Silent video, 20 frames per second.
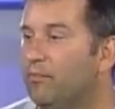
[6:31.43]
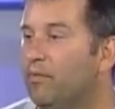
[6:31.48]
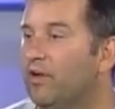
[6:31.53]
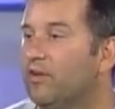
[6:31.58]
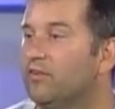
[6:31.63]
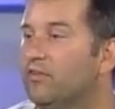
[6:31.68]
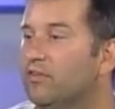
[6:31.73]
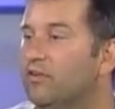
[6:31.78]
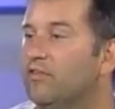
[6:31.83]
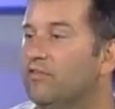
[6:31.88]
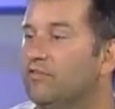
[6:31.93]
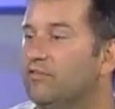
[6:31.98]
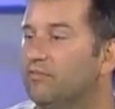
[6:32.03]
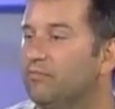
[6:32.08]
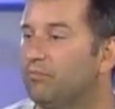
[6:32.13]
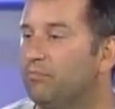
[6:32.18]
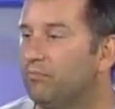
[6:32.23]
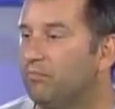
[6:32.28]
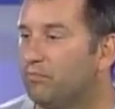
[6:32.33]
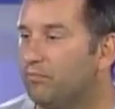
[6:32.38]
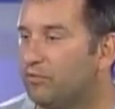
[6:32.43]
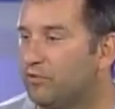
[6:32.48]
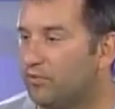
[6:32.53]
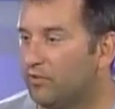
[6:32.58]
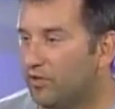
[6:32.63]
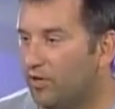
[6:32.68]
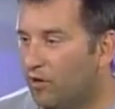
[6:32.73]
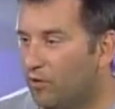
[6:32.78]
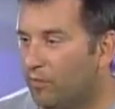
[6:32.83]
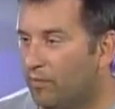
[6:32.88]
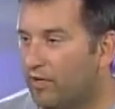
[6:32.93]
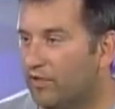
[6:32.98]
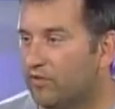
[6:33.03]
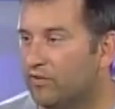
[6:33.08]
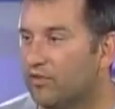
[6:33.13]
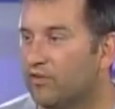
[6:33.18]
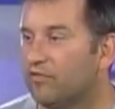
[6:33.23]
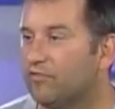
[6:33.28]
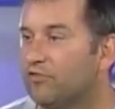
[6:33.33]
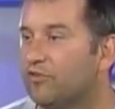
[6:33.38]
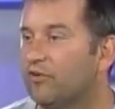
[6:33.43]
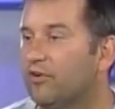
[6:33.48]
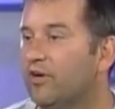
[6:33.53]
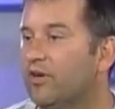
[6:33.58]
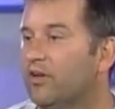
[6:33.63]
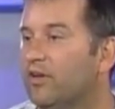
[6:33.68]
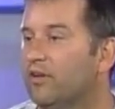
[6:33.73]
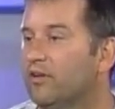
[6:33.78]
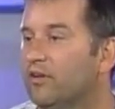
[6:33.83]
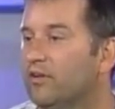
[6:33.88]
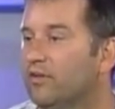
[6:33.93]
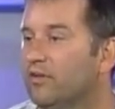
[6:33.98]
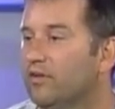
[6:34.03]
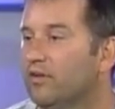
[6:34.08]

myself, help myself drink,